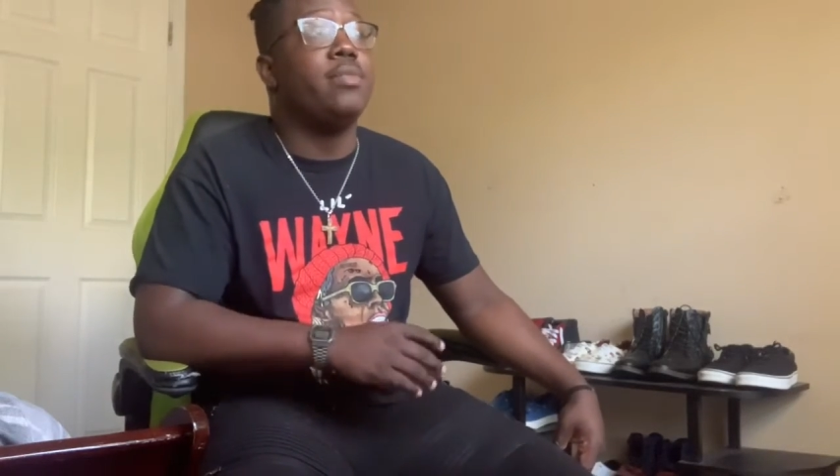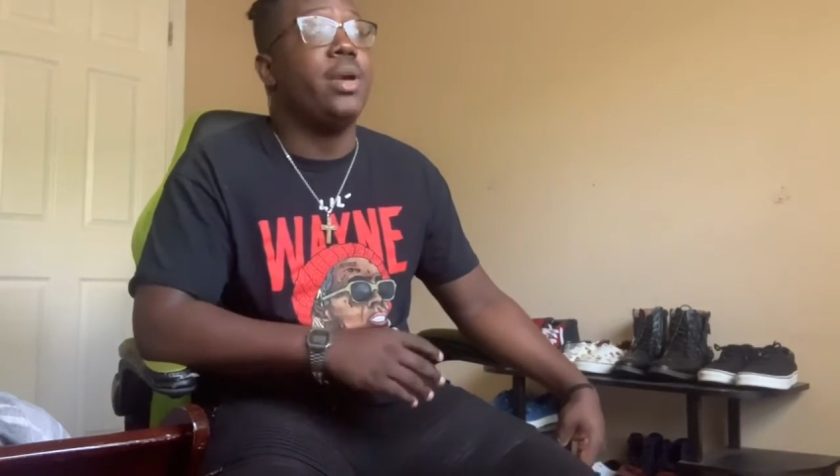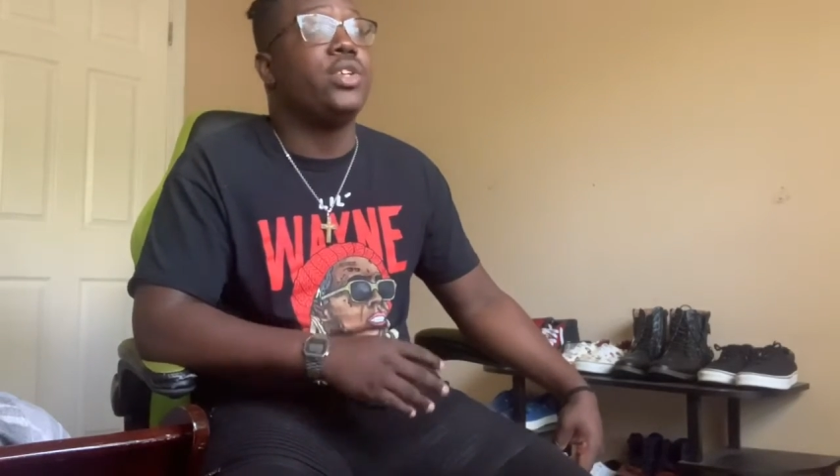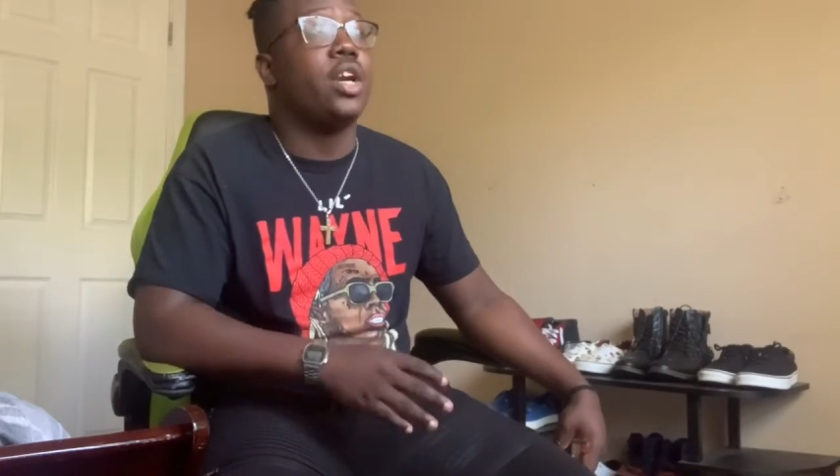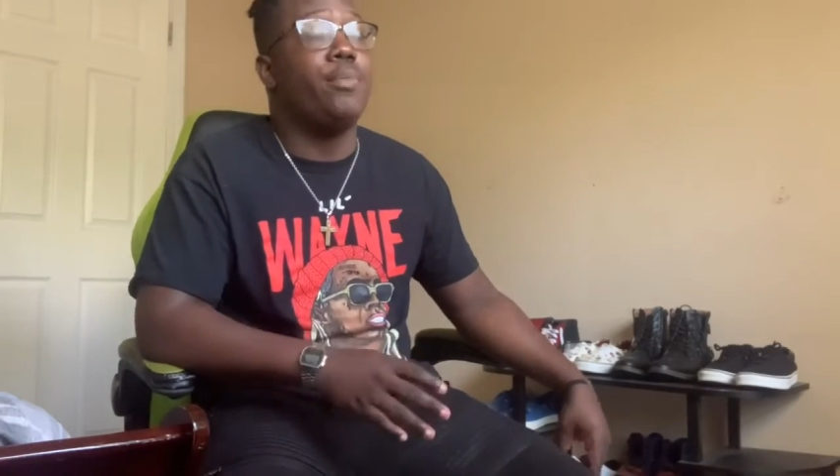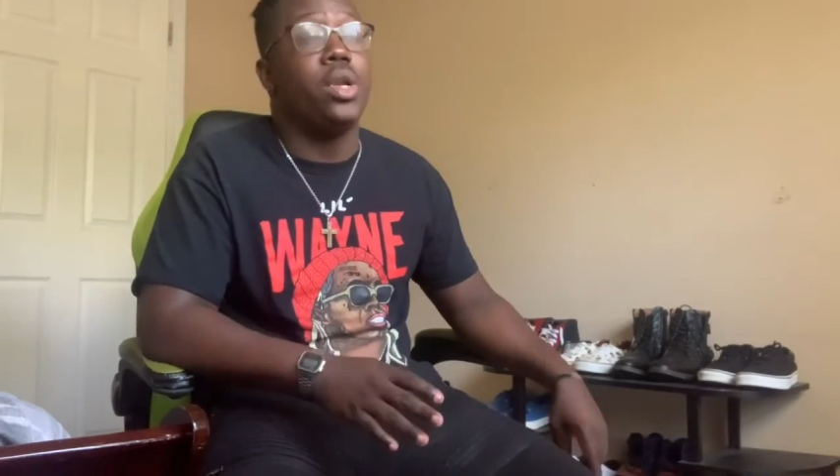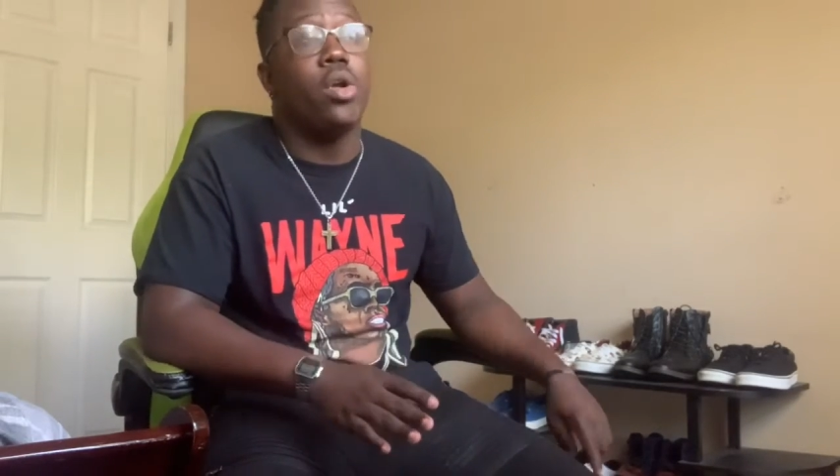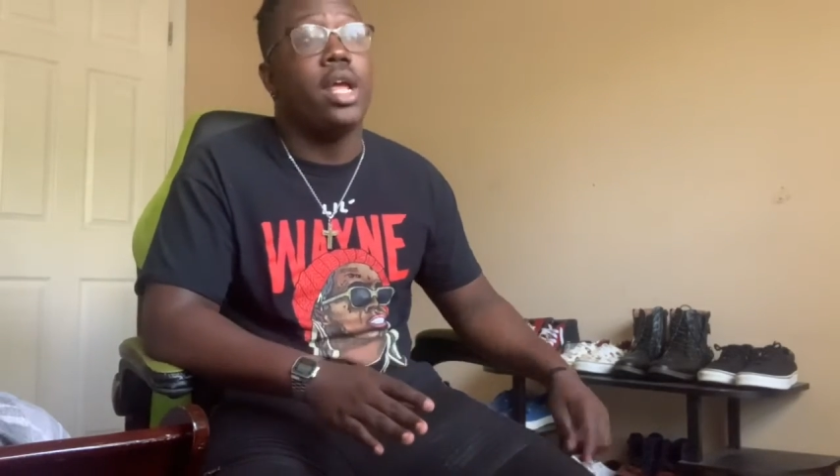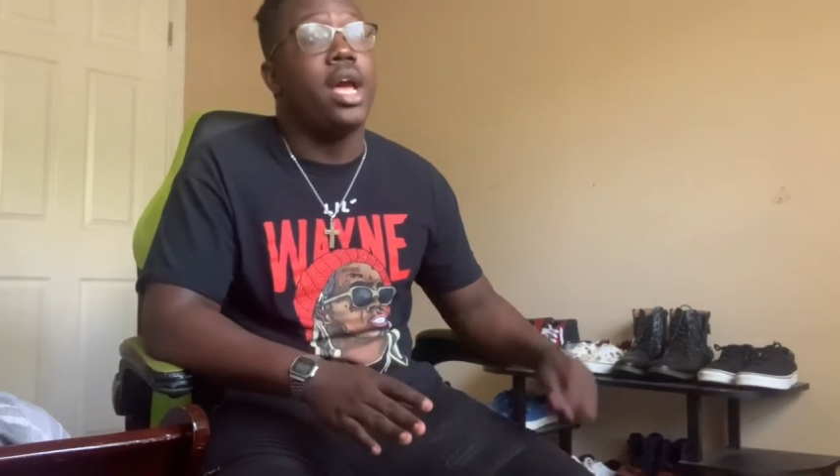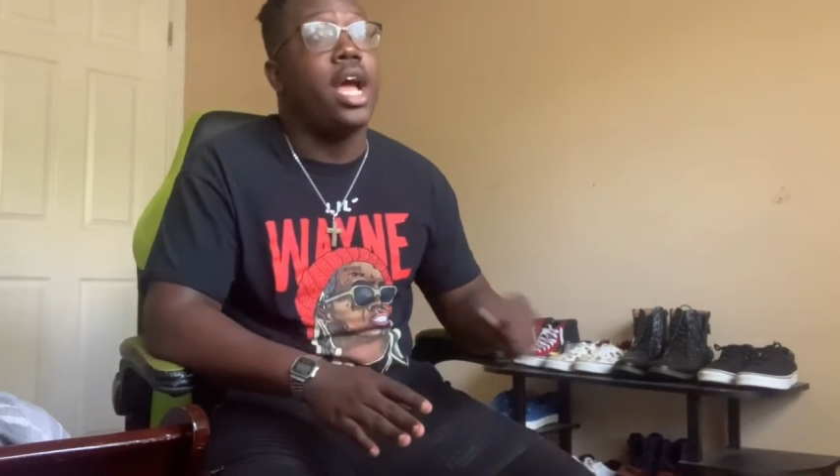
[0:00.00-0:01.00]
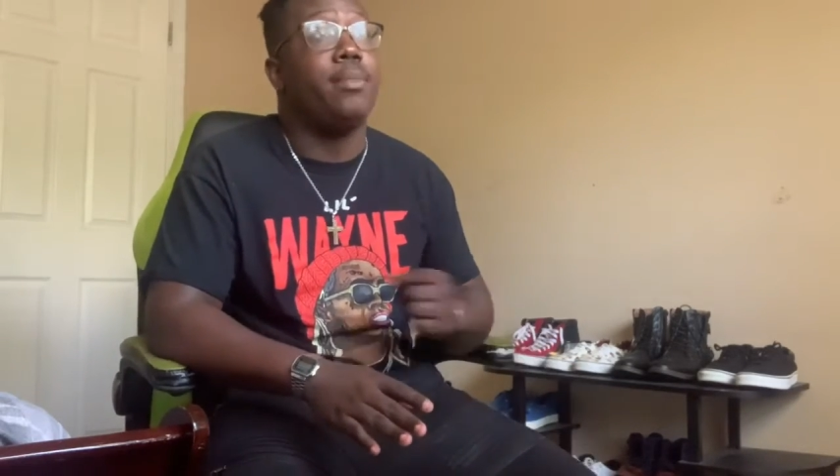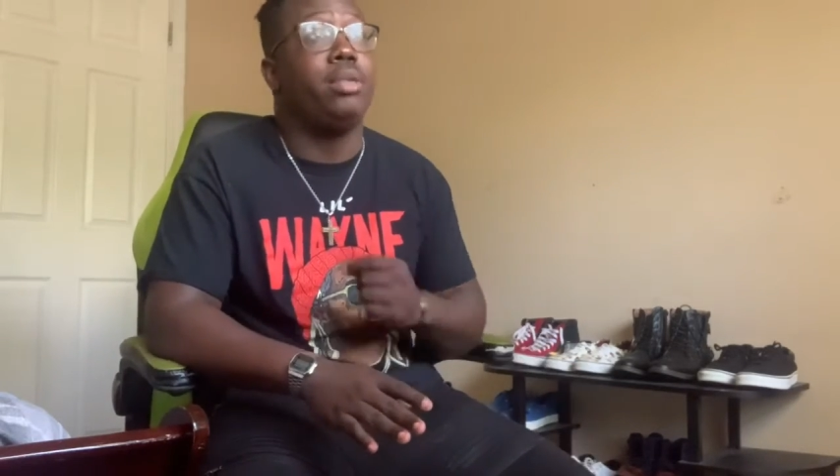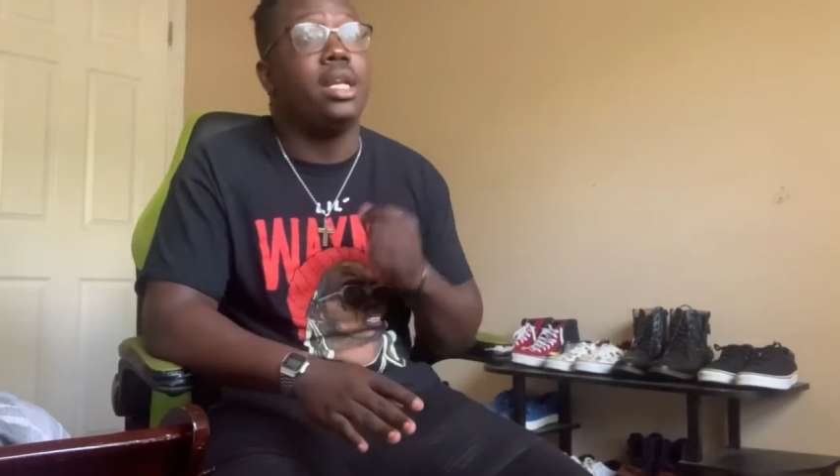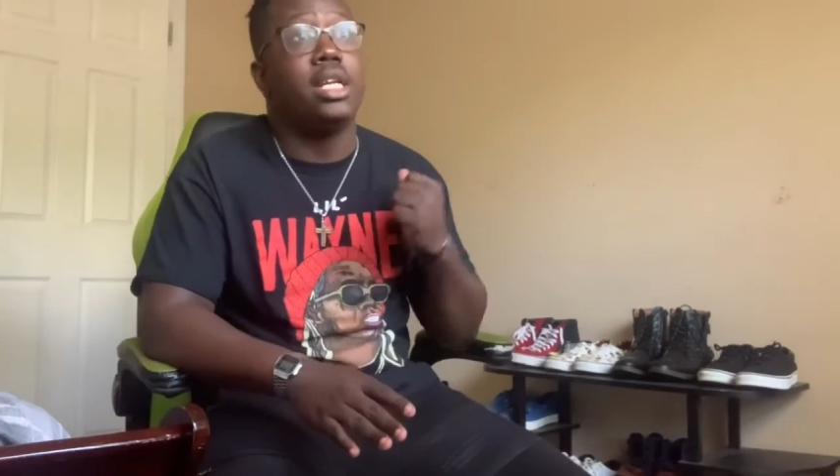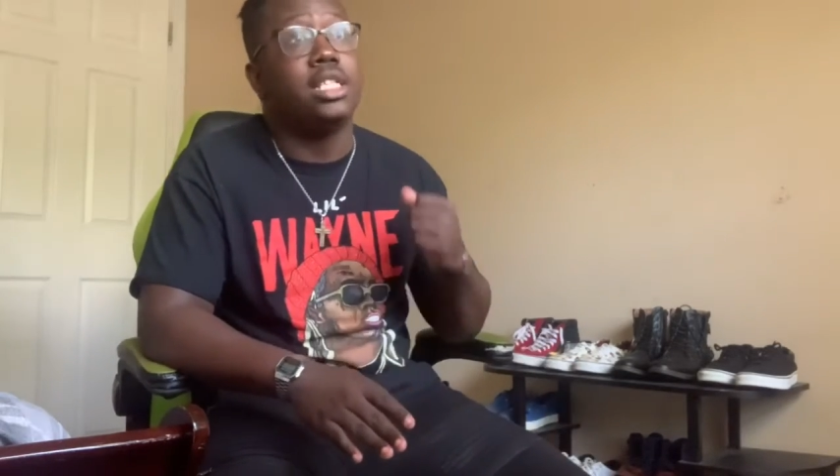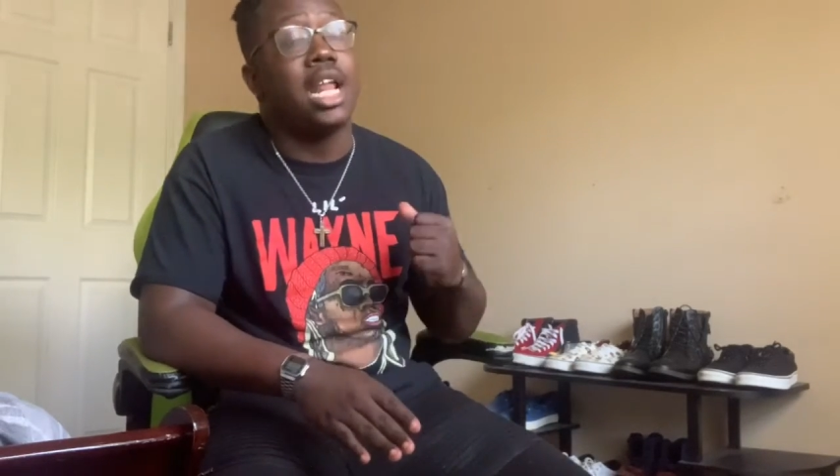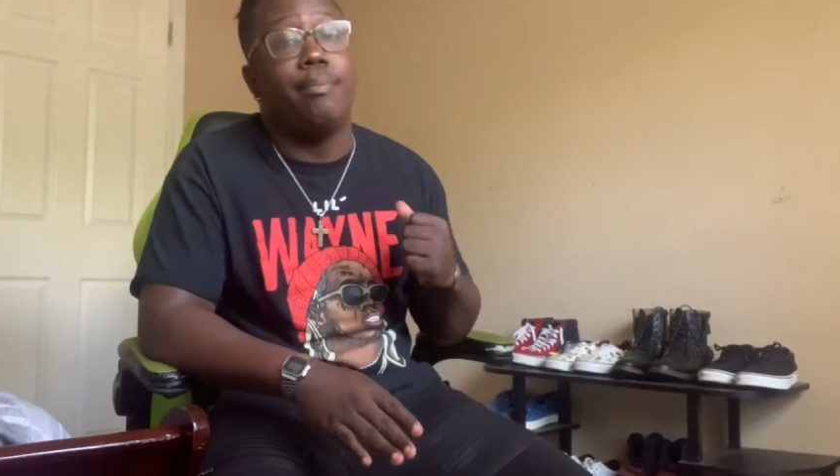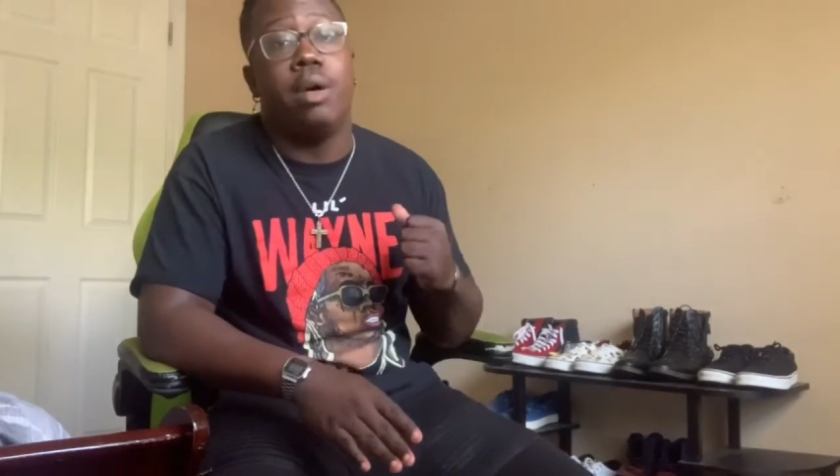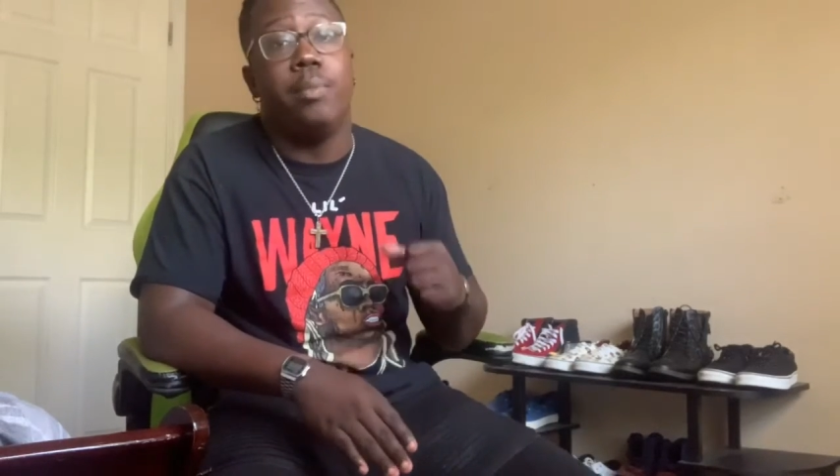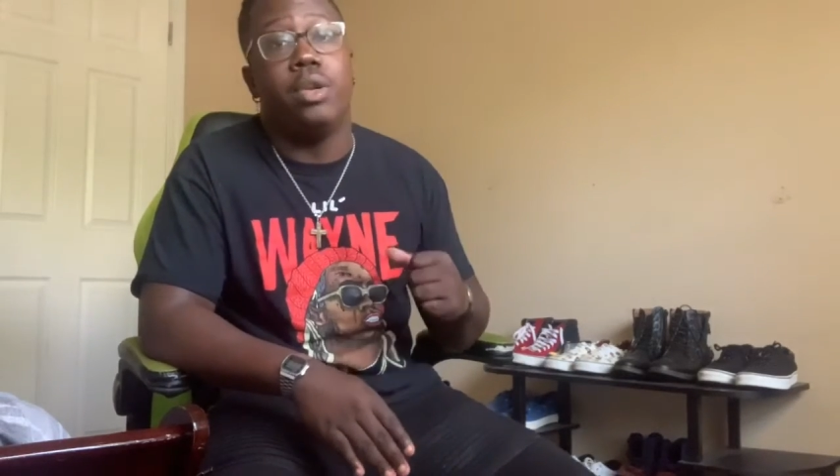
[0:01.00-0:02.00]
to make sure I put it on that hype playlist that I
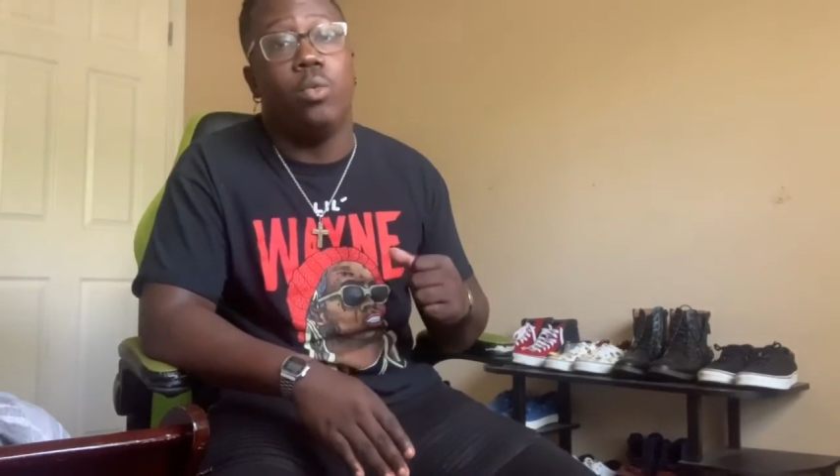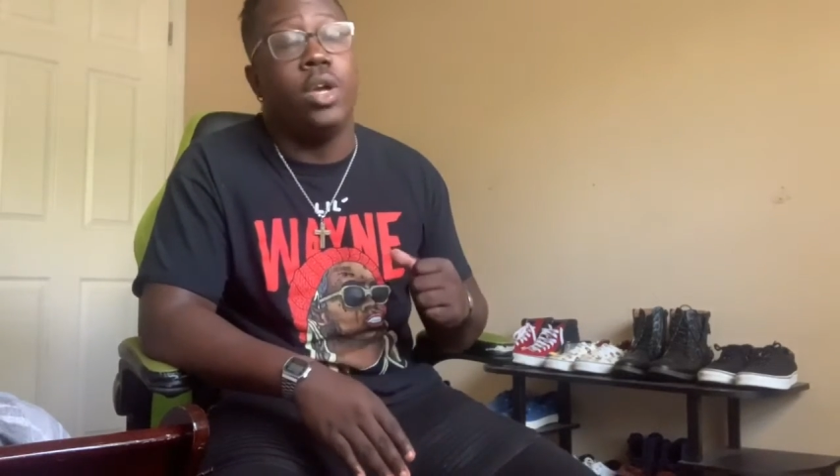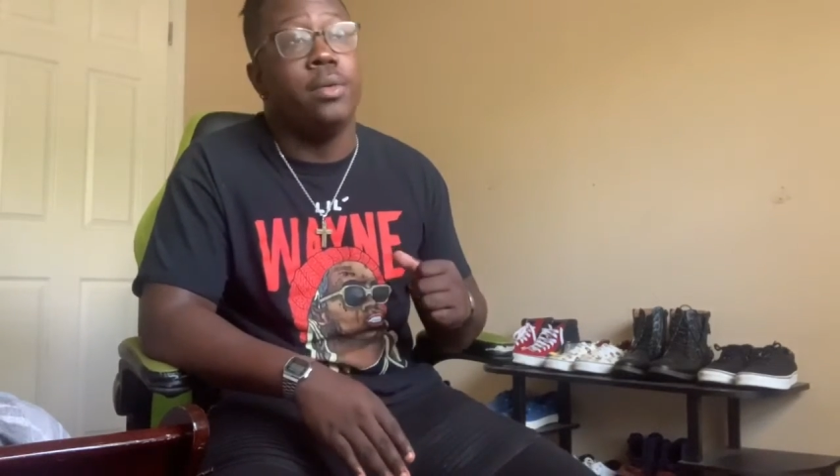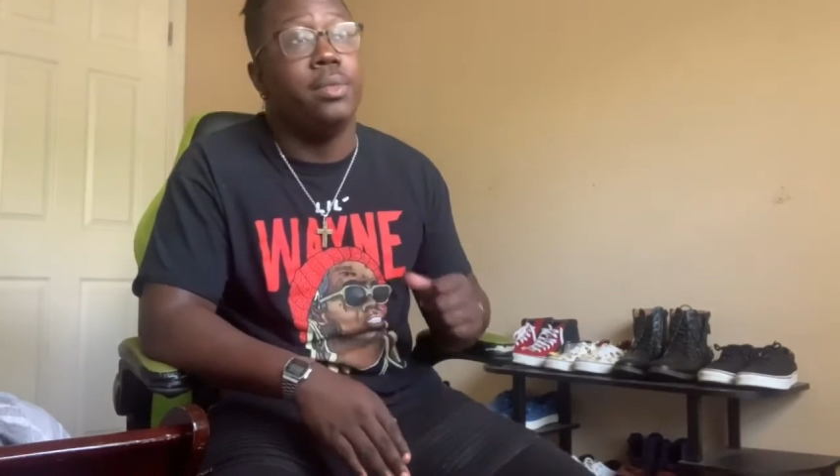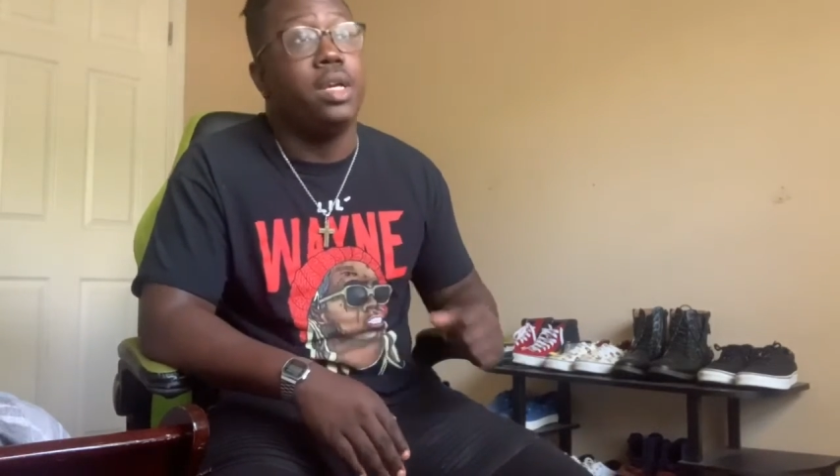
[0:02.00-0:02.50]
bump in the whip.